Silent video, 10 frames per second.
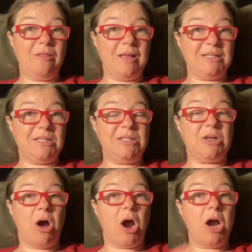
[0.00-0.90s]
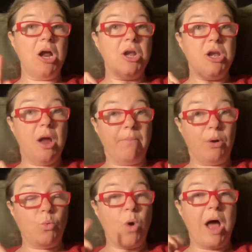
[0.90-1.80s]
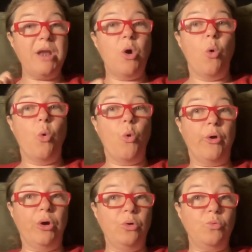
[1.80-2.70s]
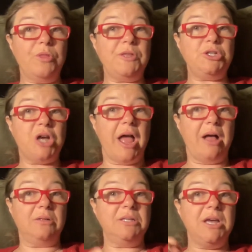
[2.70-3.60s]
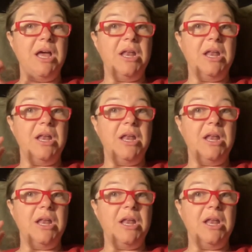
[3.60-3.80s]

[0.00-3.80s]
lessons are number one, oral with the child,